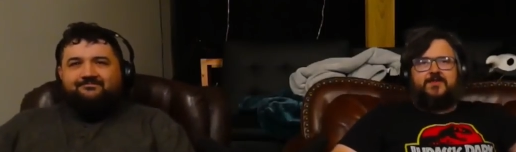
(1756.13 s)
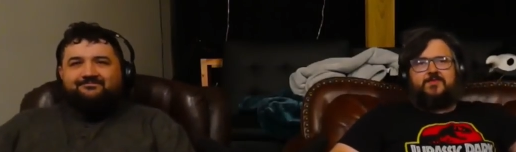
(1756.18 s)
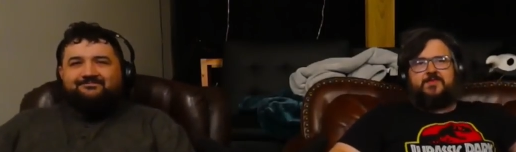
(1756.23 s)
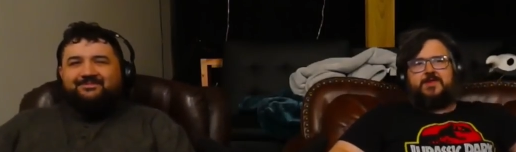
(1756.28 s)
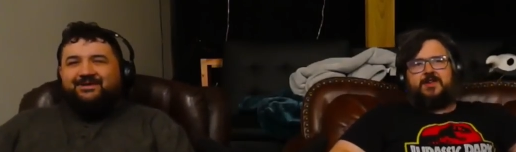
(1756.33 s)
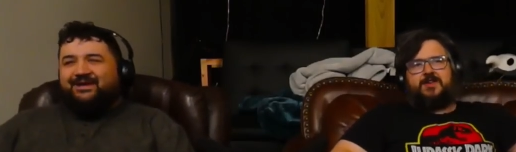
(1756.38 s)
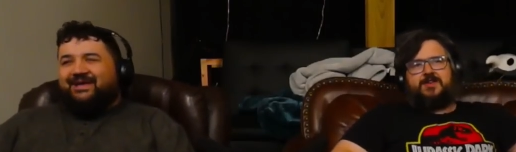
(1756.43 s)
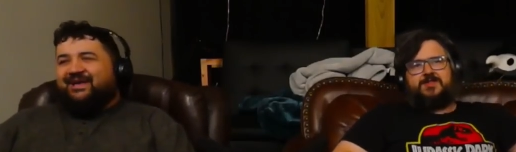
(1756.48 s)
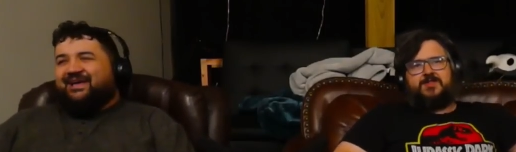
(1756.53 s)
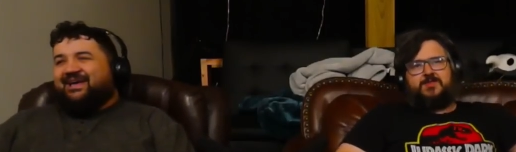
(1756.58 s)

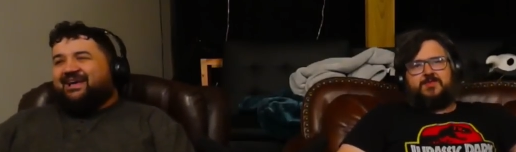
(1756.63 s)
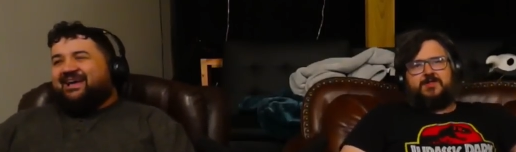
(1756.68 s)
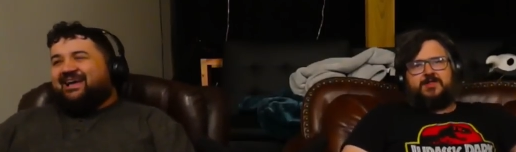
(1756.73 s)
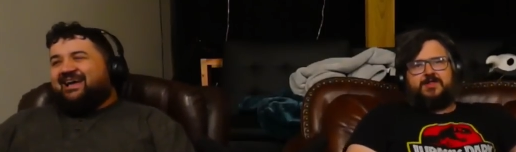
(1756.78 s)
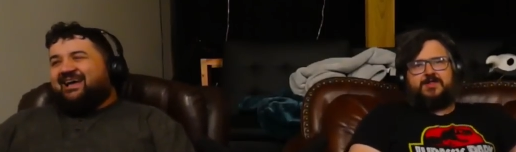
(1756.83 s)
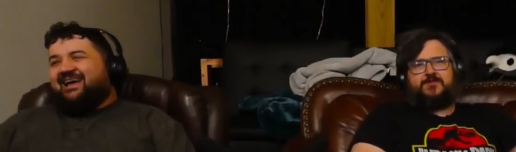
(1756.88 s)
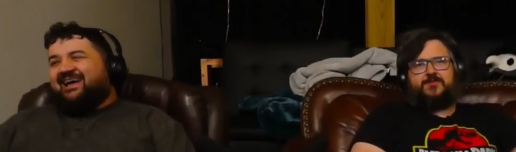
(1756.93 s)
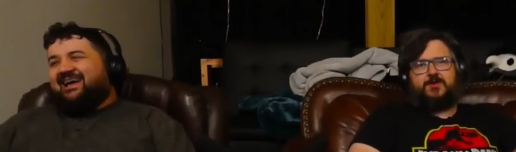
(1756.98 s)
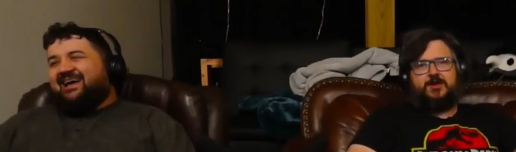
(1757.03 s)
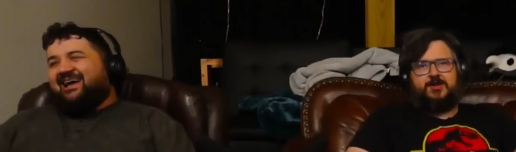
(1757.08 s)
Speaker 1: life, but also
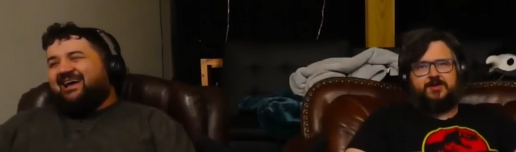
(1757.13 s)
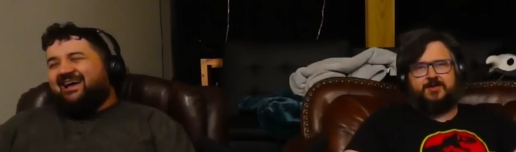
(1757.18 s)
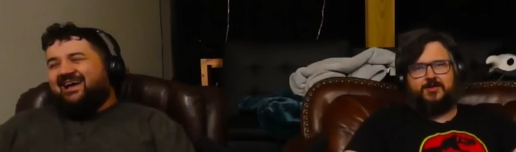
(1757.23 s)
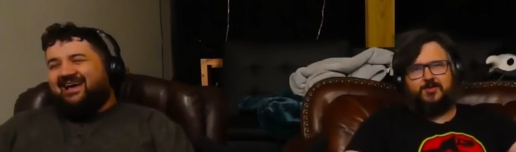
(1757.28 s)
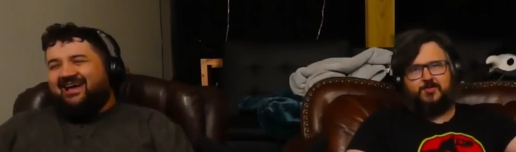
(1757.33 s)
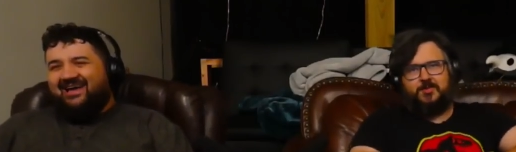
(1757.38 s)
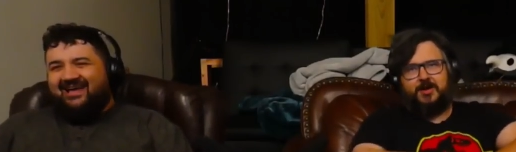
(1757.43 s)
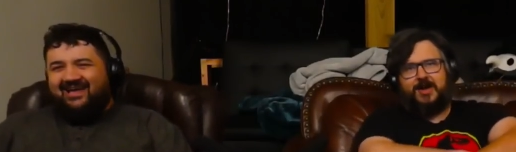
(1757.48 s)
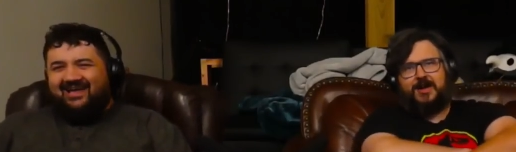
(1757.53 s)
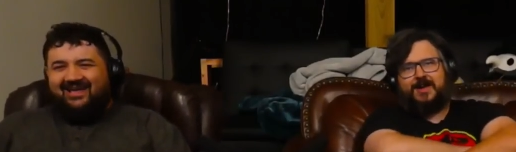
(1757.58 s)
because fuck
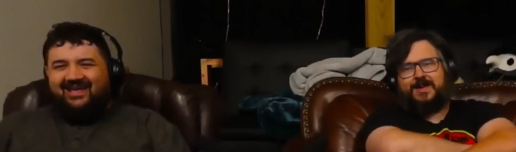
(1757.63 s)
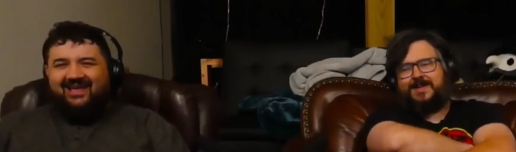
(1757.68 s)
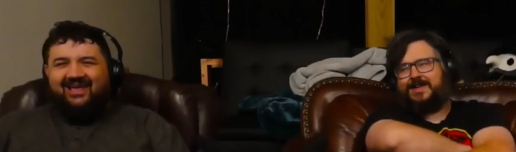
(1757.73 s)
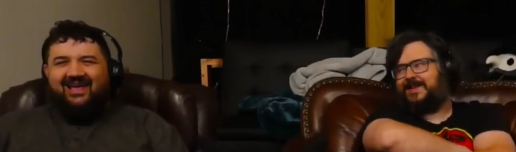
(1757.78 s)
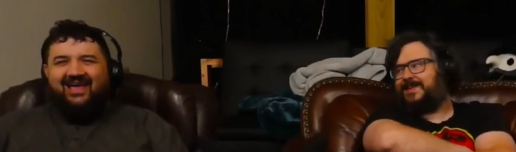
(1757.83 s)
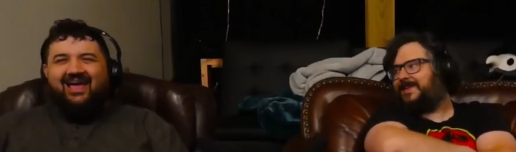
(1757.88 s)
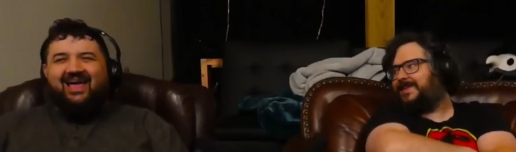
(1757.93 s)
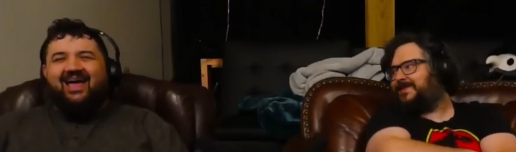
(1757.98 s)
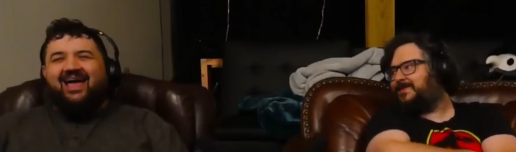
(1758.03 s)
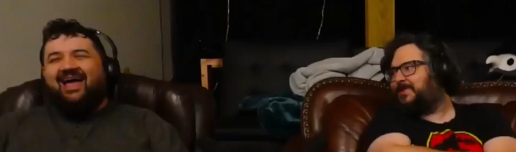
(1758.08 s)

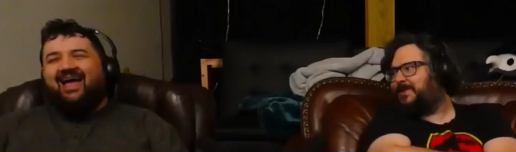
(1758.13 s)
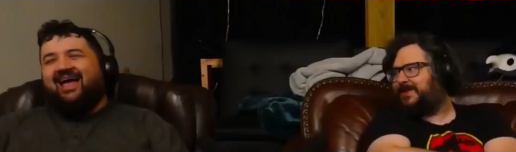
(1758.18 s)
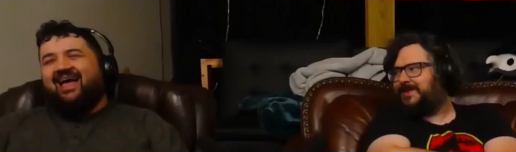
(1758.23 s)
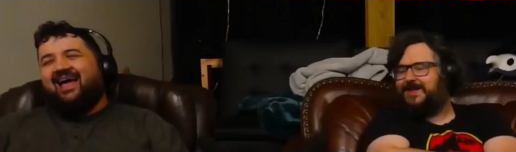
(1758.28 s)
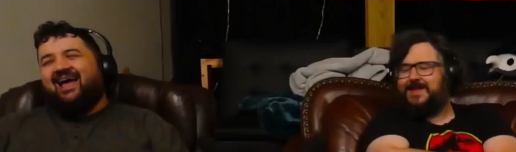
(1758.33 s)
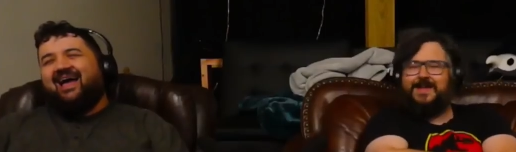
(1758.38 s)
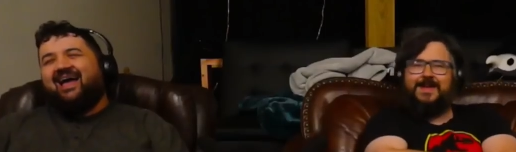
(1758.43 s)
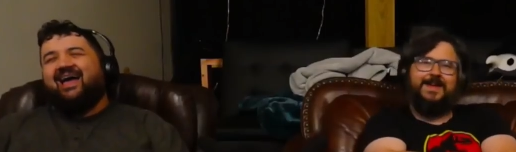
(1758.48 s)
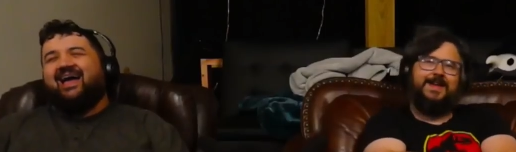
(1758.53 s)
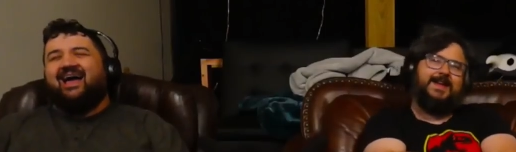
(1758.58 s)
Nickelback.
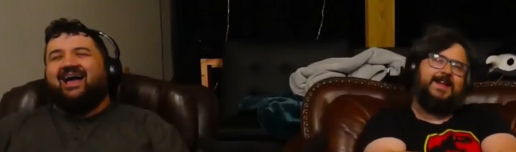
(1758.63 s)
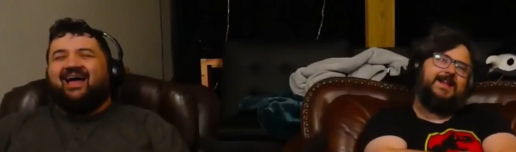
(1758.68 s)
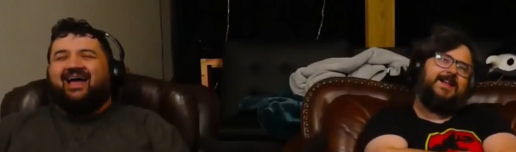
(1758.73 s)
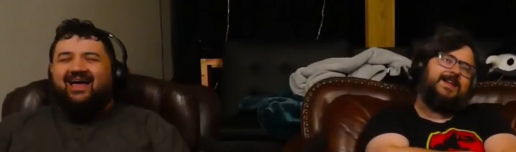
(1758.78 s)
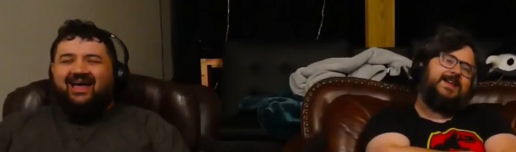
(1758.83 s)
I